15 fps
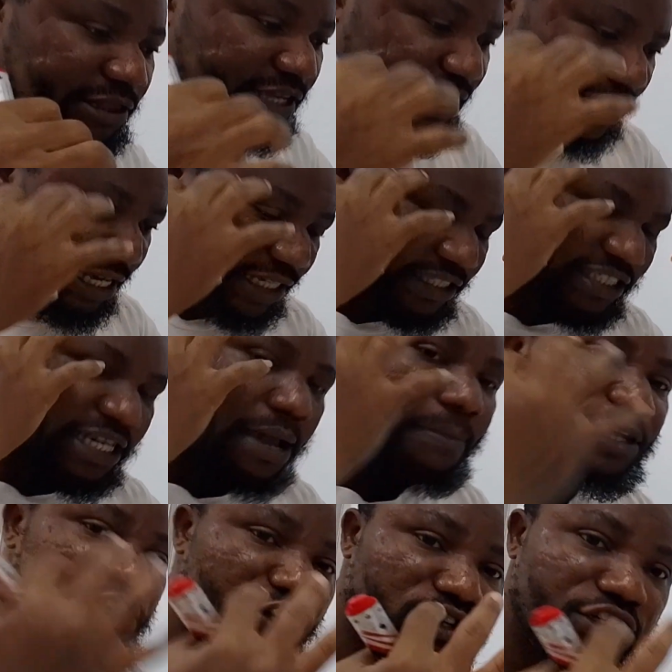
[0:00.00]
the key
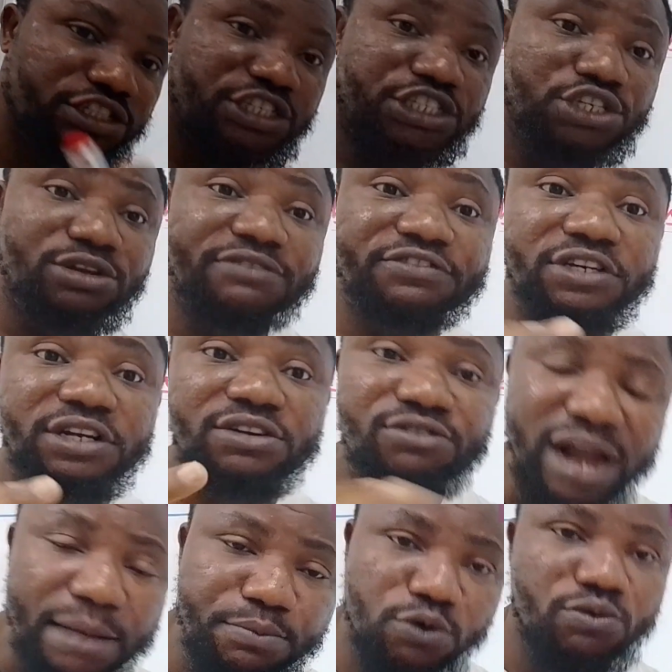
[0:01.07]
terminologies you have to
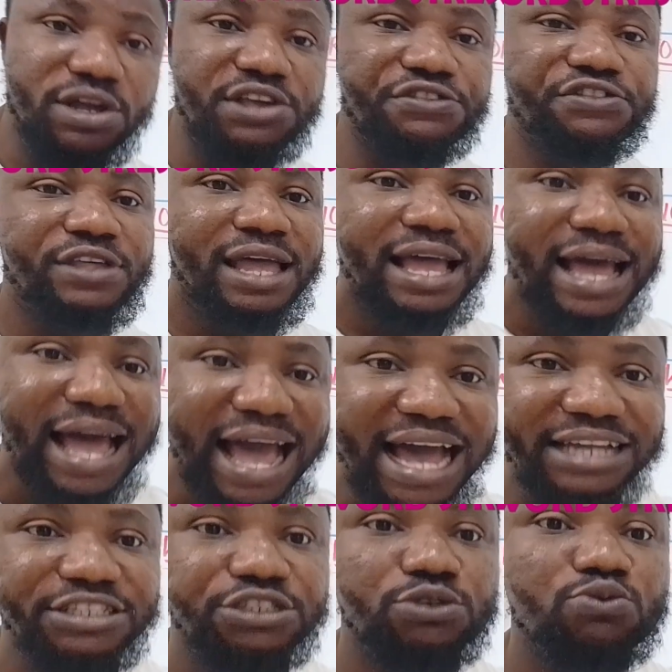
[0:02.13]
grapple with
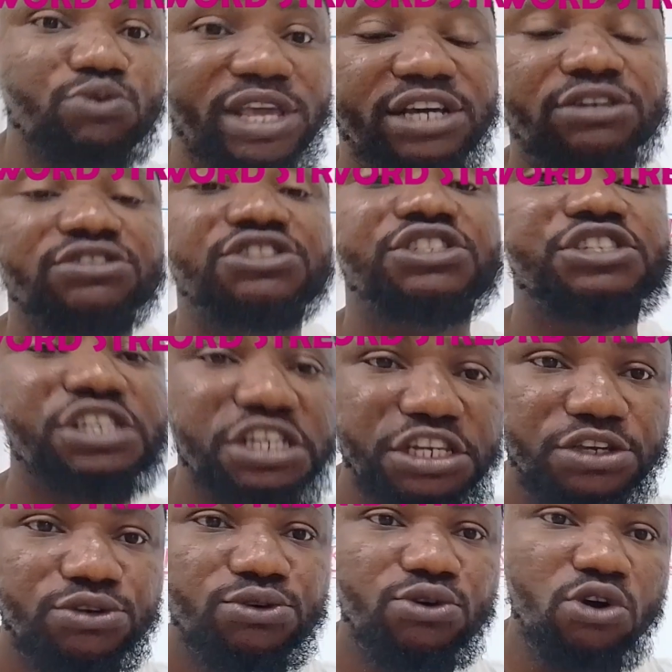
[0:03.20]
as we
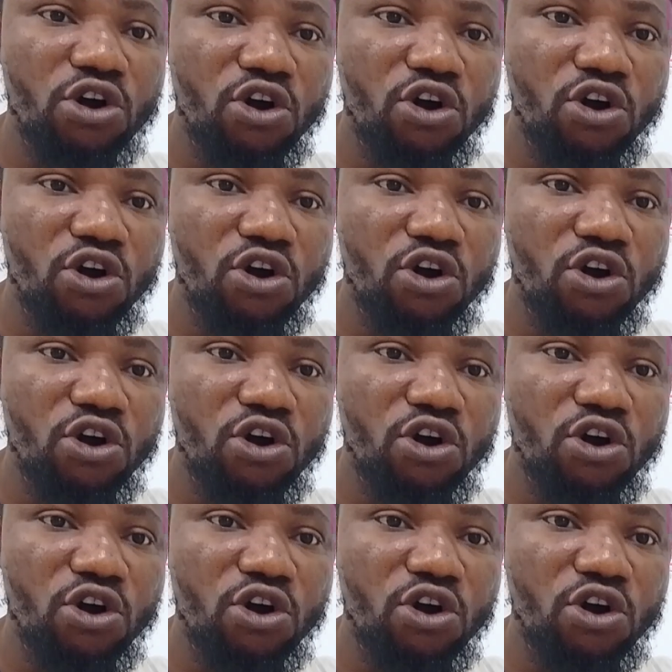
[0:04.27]
continue